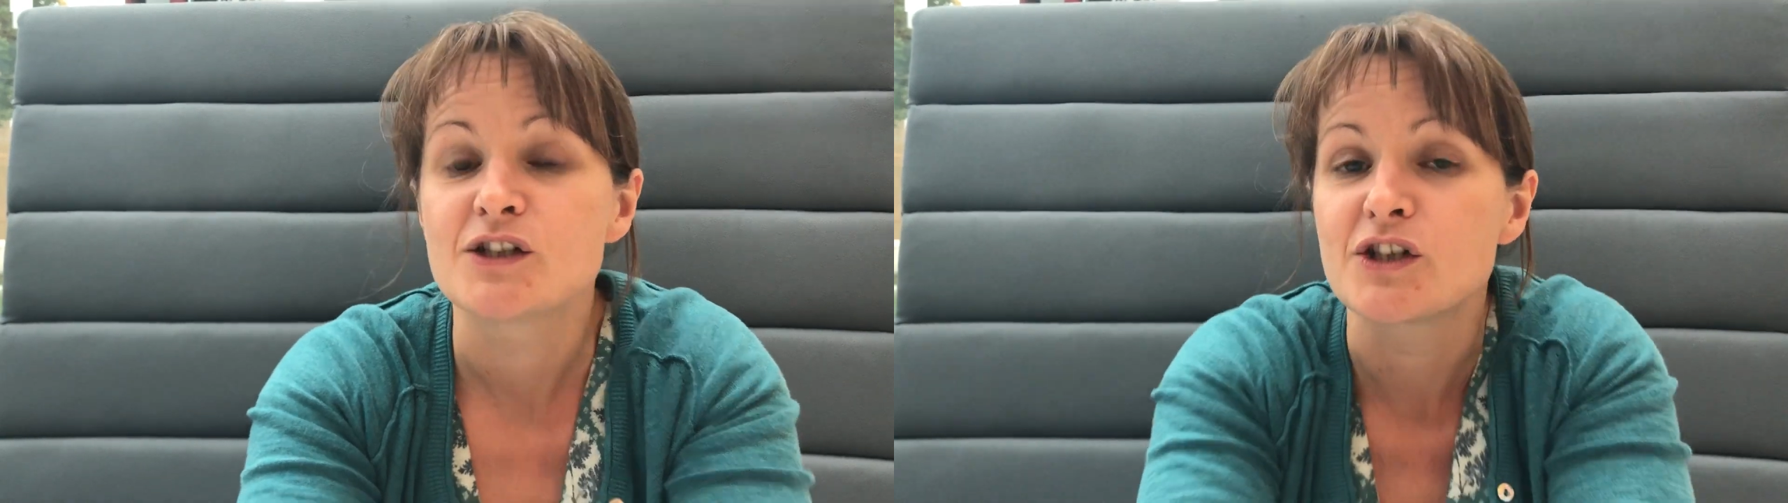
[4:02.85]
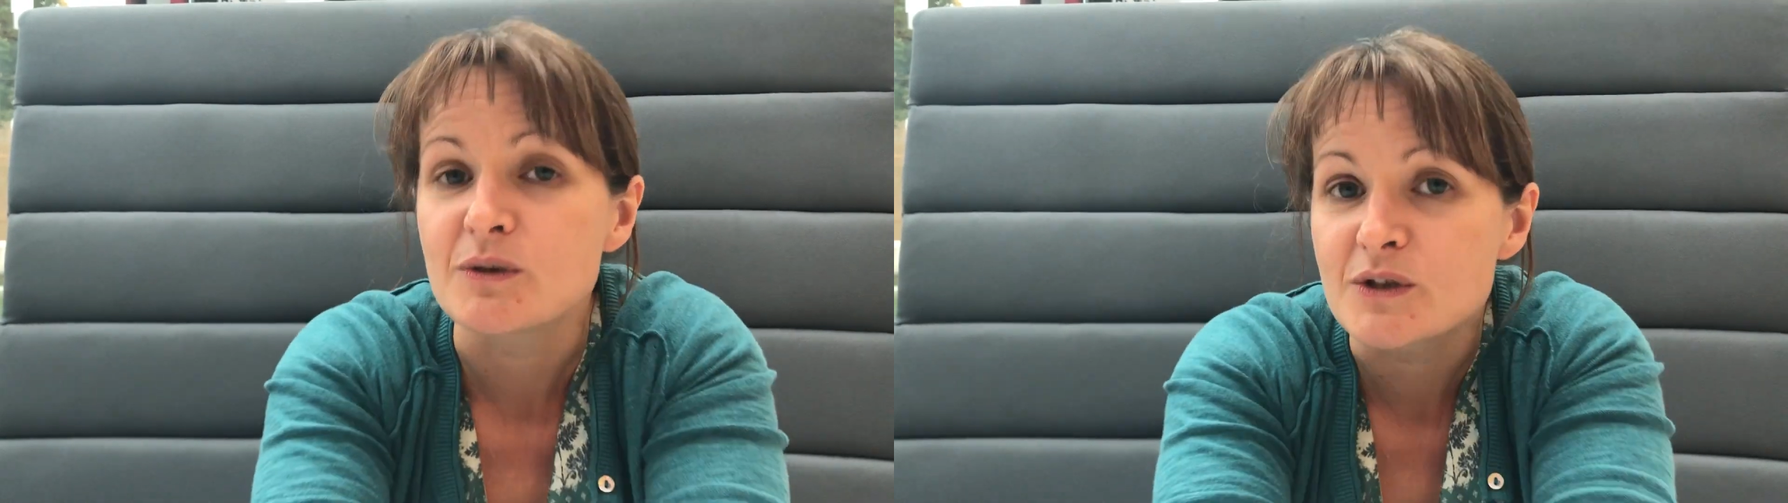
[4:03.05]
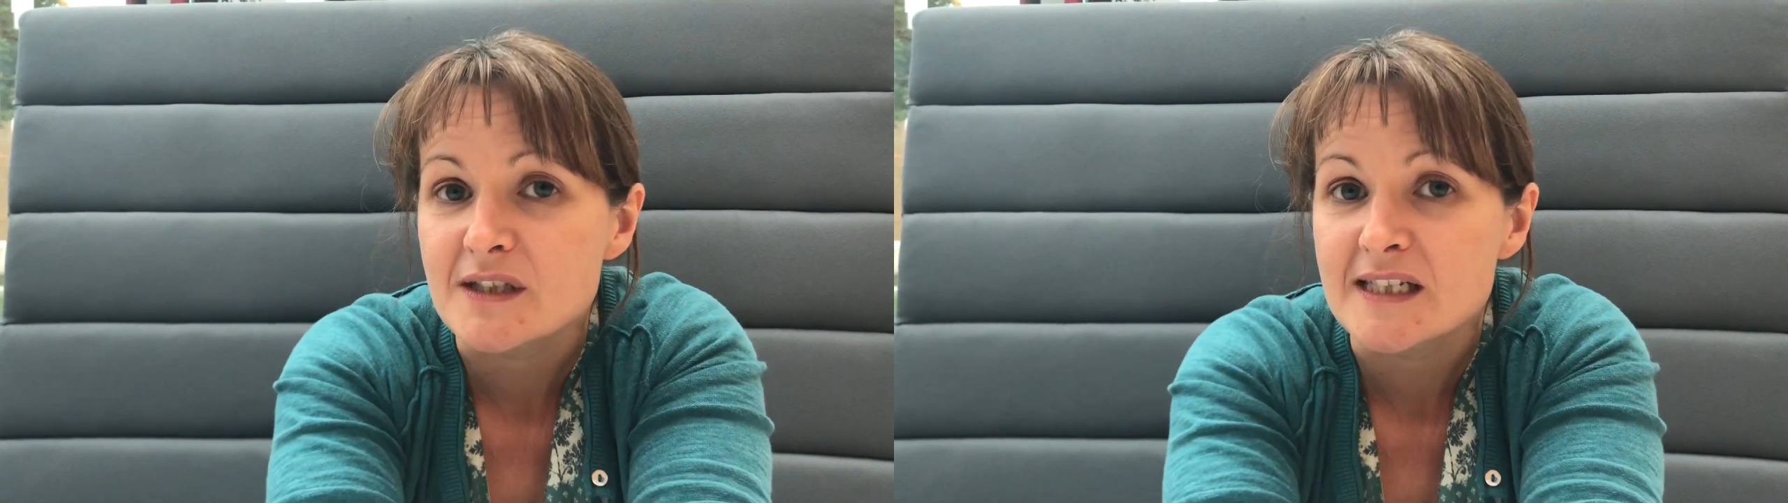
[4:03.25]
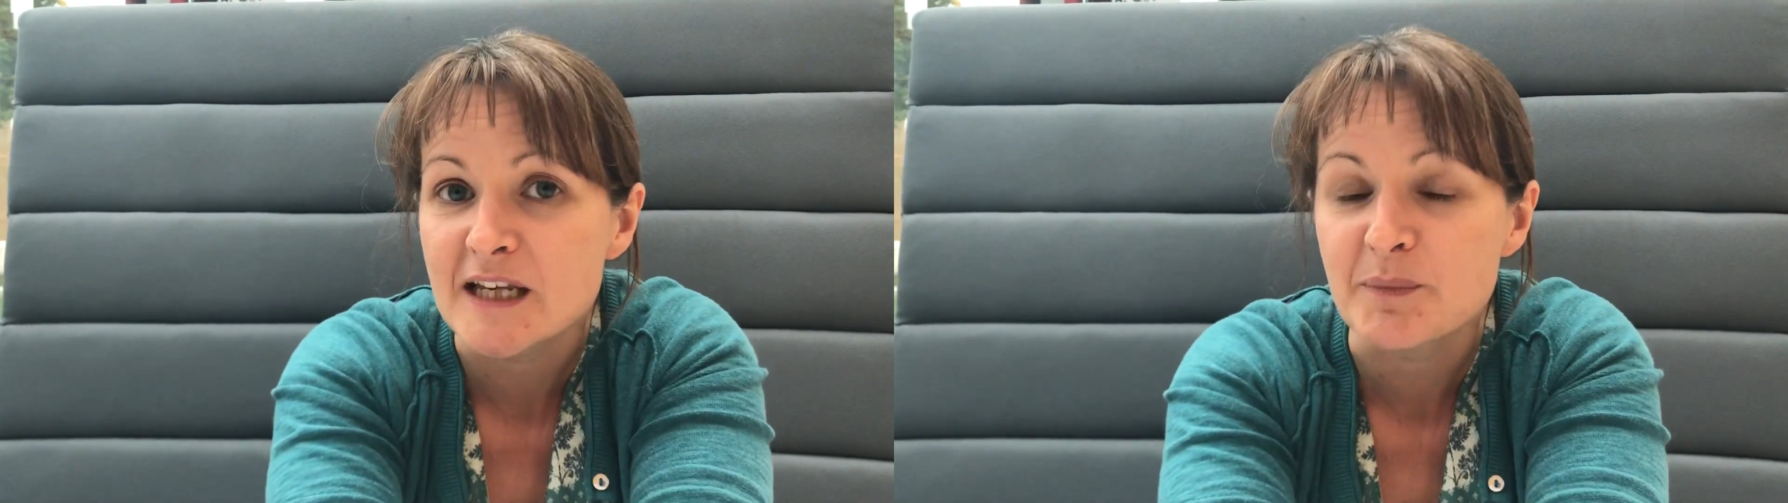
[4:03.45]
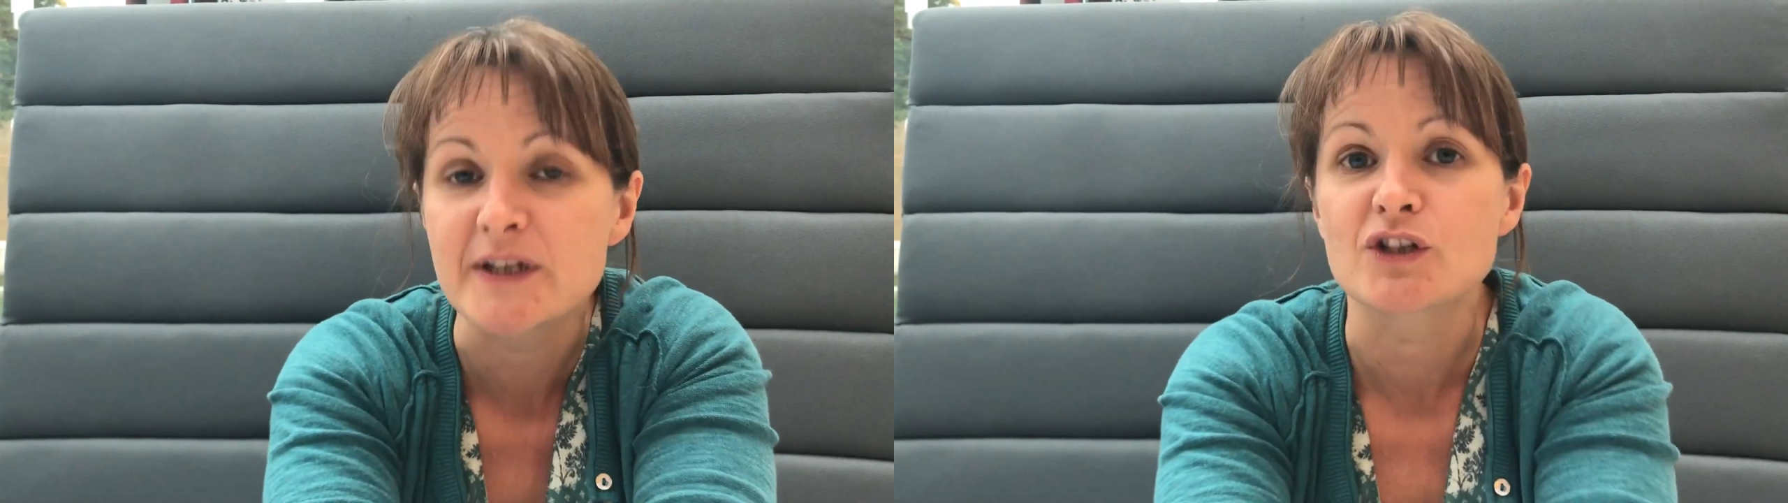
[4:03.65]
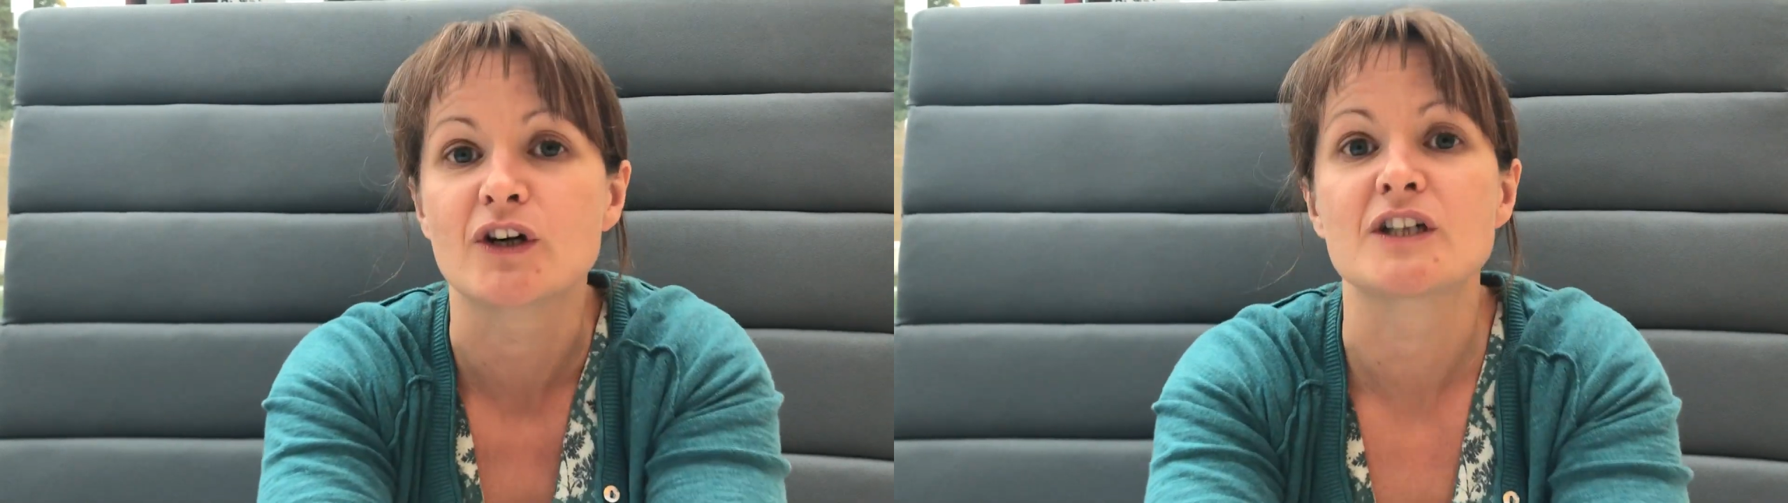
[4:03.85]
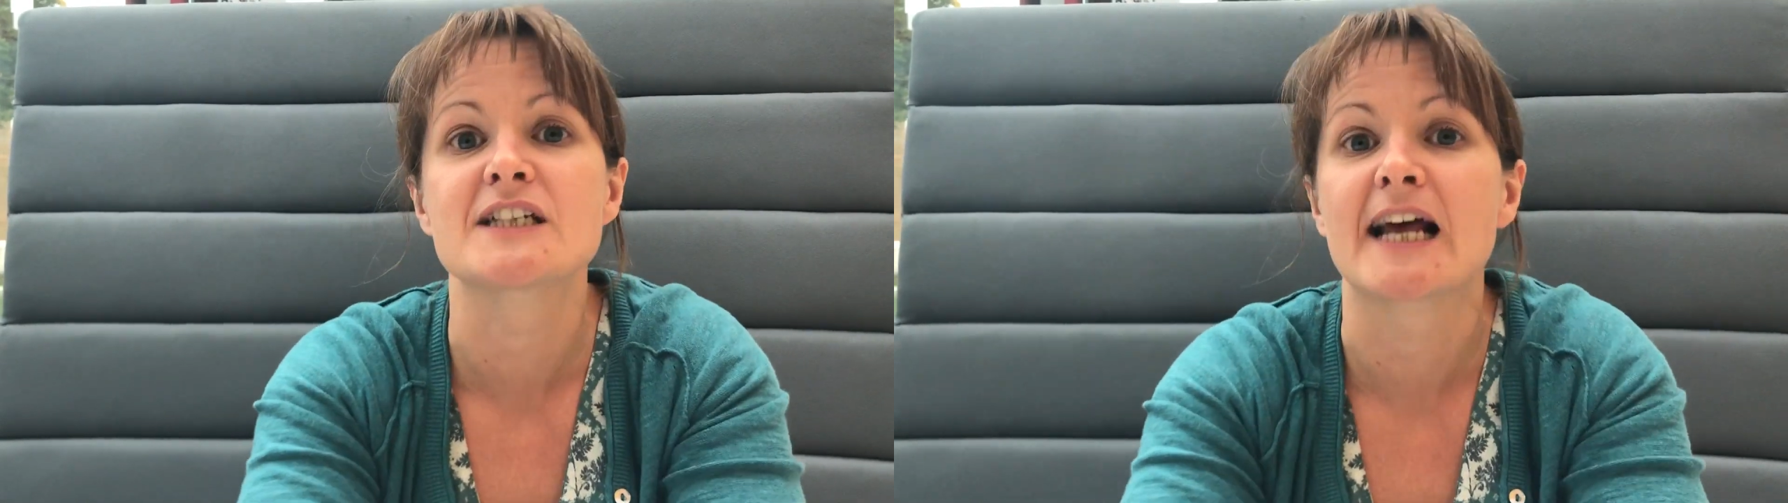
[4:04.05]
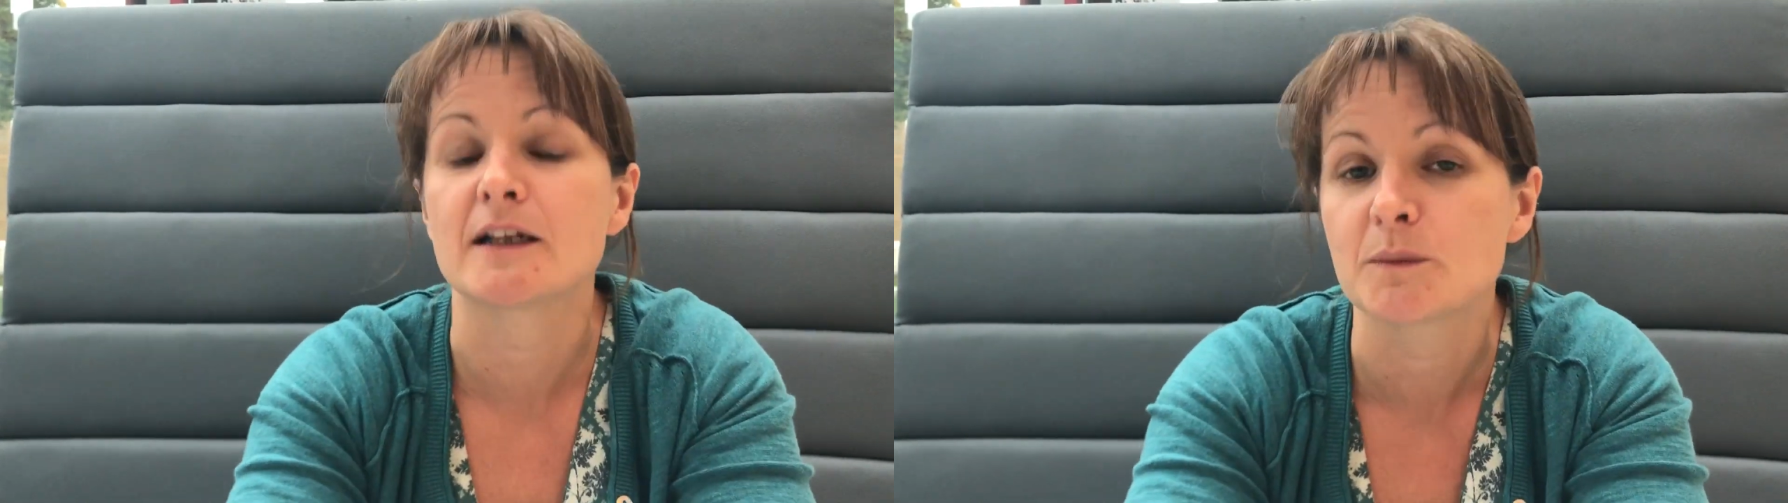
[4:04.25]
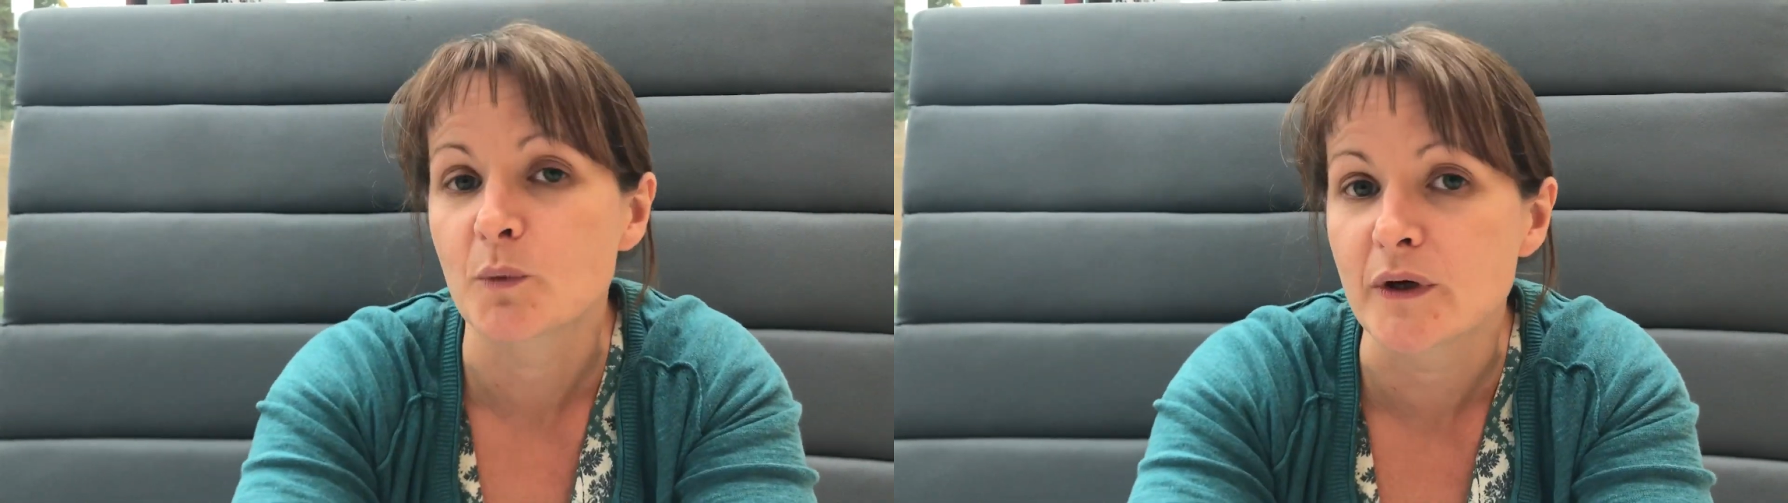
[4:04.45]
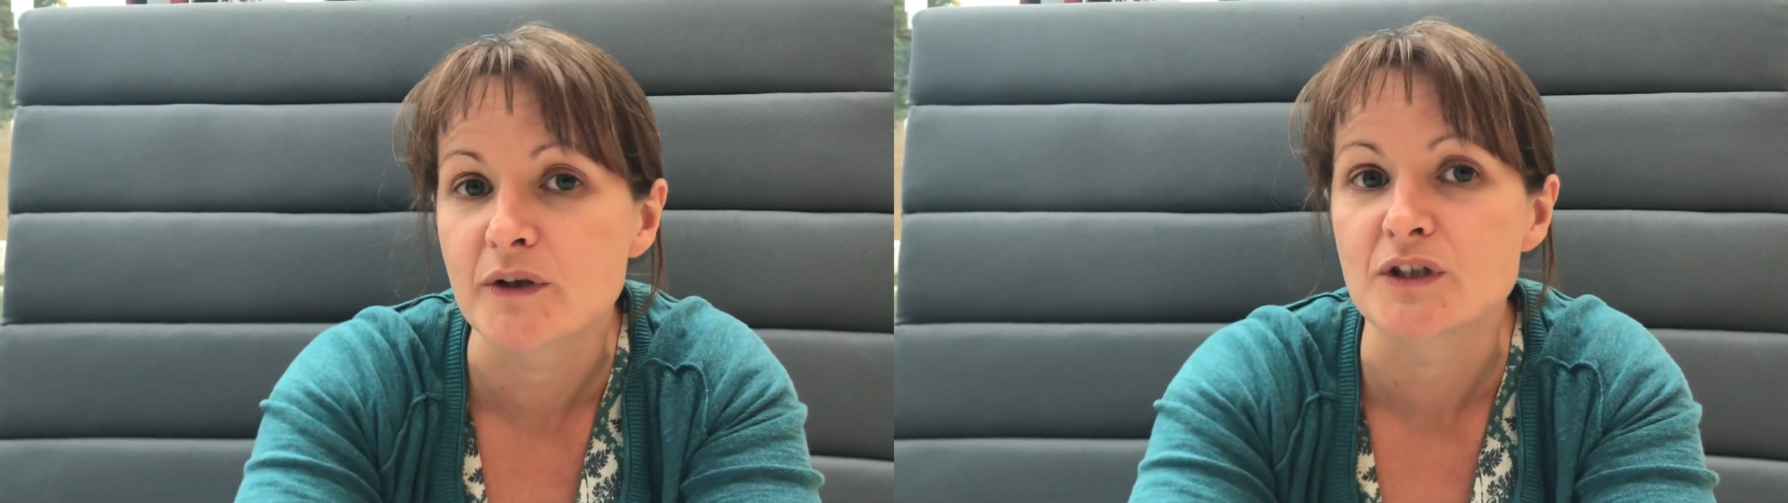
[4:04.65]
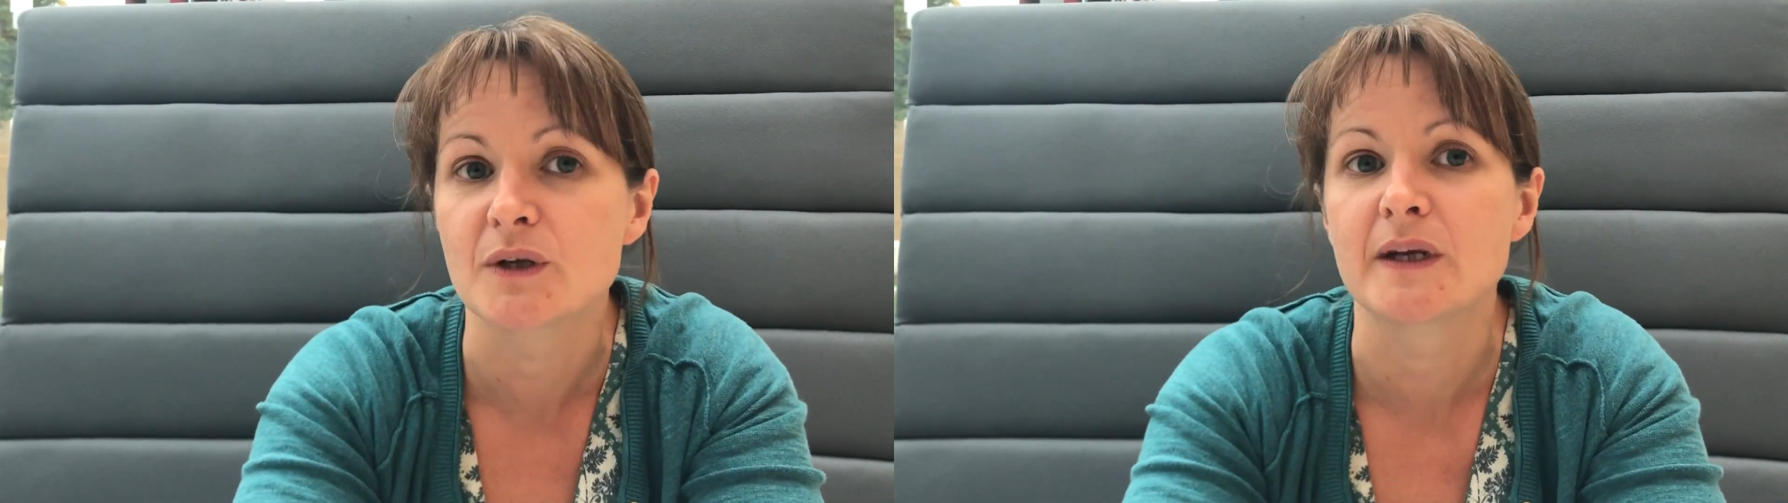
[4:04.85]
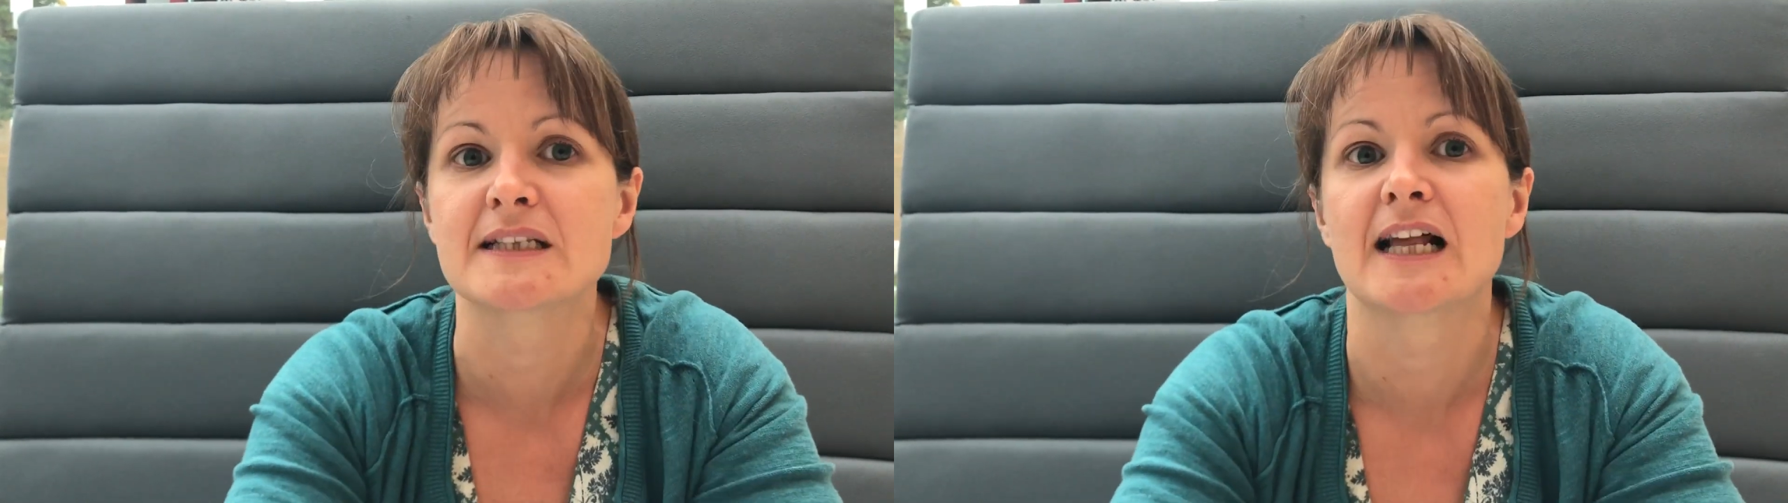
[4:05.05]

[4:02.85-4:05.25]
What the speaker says: Do just keep in touch, tell them what you're doing,